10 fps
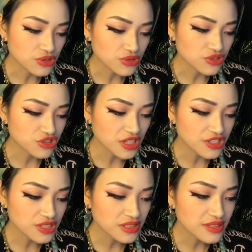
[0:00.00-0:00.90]
to
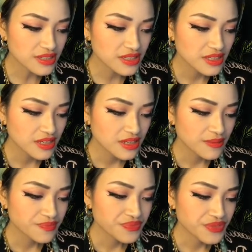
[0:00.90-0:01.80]
instructions.
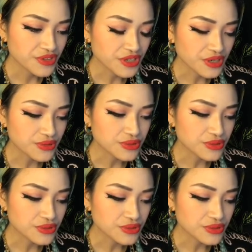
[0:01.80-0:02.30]
You can go